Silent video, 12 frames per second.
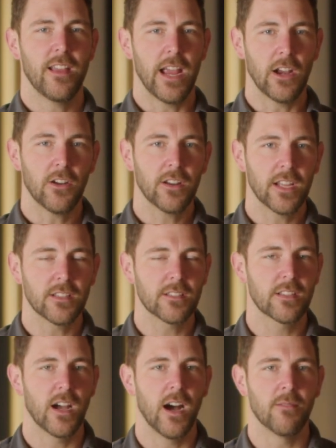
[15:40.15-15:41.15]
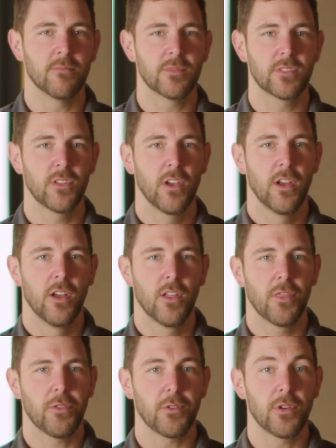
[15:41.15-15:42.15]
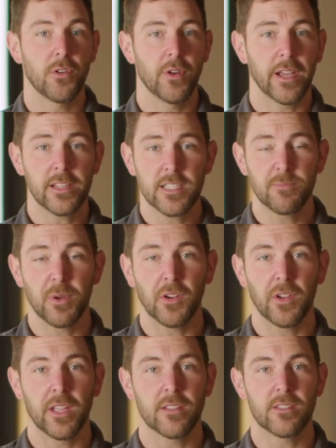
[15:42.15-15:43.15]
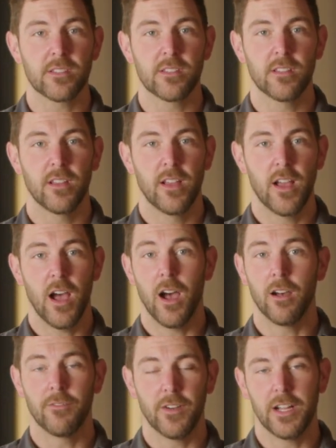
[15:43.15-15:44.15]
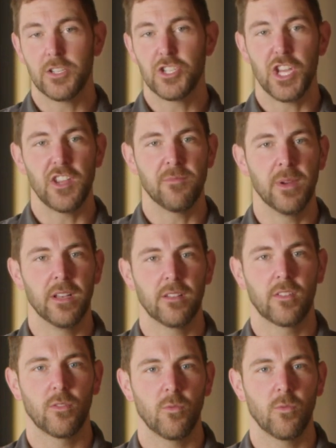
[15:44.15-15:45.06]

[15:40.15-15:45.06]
arrogance comes through experience of achievement,